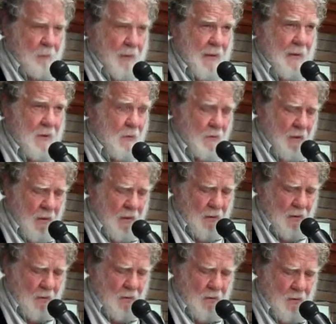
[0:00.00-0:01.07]
Pack
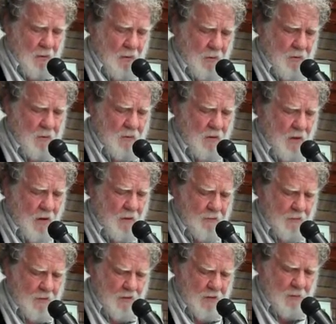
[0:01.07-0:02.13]
Rat
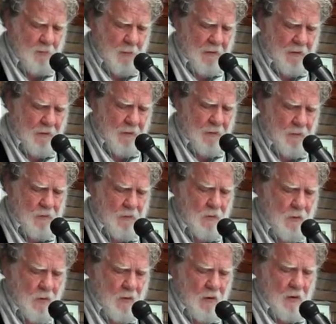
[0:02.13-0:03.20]
scoffed his pills
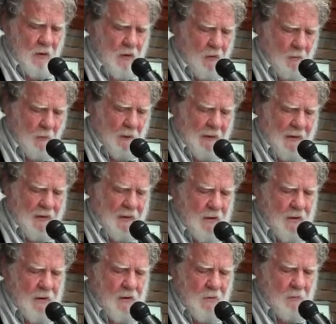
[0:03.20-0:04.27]
and
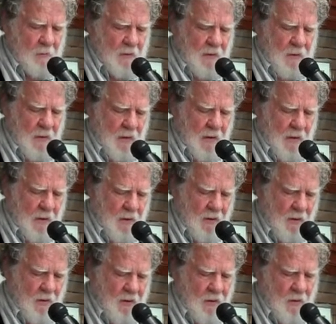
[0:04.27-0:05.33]
played melodic,
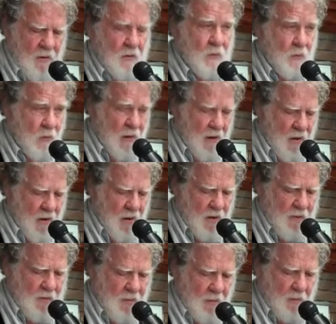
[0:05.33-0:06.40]
drank
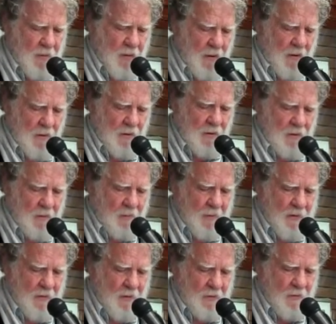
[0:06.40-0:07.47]
oxybiotic that
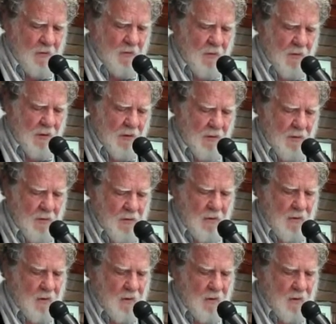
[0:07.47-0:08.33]
made him neurotic.